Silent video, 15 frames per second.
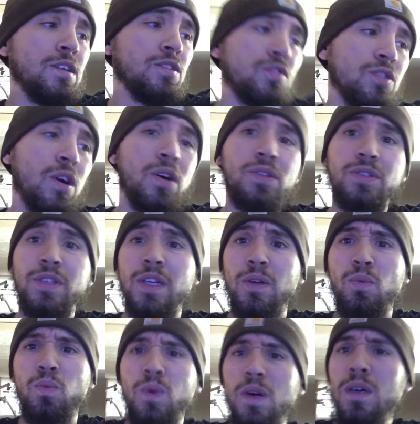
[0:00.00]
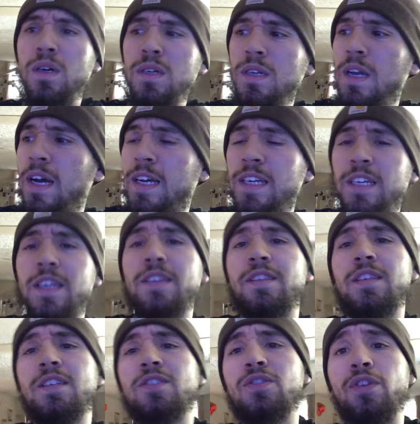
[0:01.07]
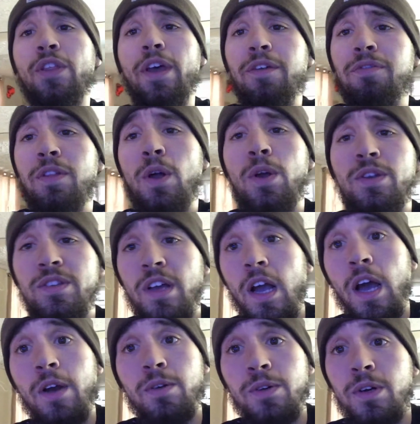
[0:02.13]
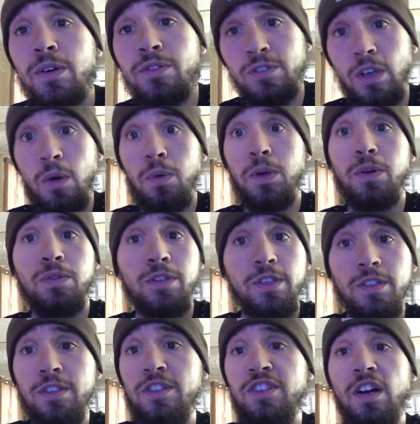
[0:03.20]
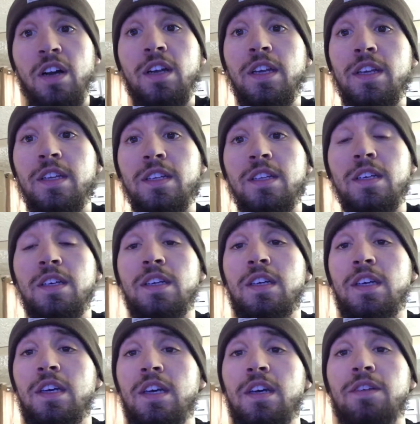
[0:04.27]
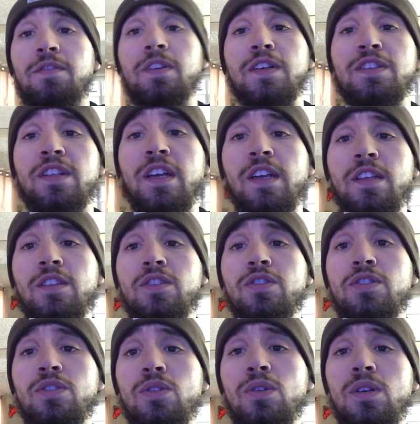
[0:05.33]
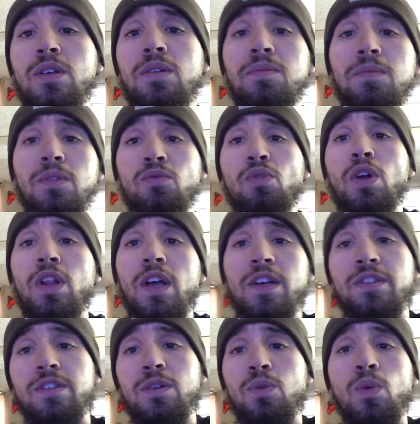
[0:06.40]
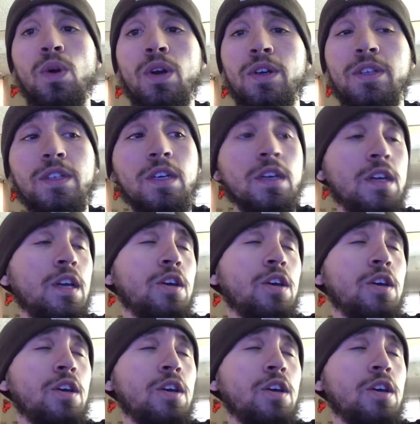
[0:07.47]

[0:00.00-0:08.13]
So I was like, what? I can get these, do they float? He's like, I don't know. So I went over there and dunked it in a fish tank at the store, realized it worked.